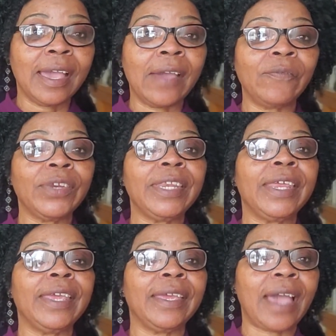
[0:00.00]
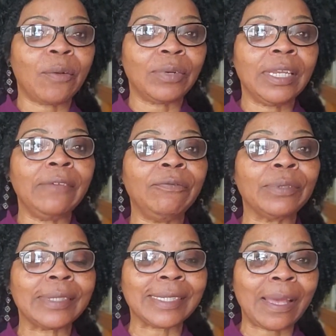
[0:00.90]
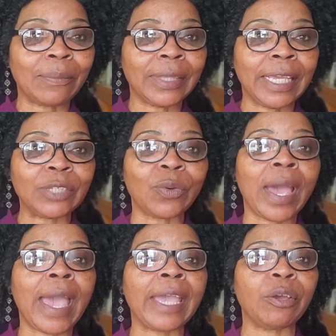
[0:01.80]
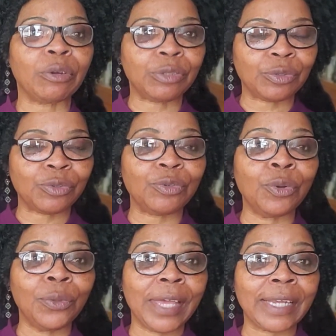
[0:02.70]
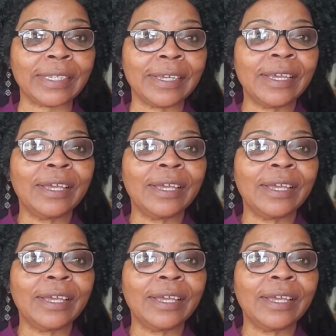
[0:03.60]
every day I will leave you something to hang on to know that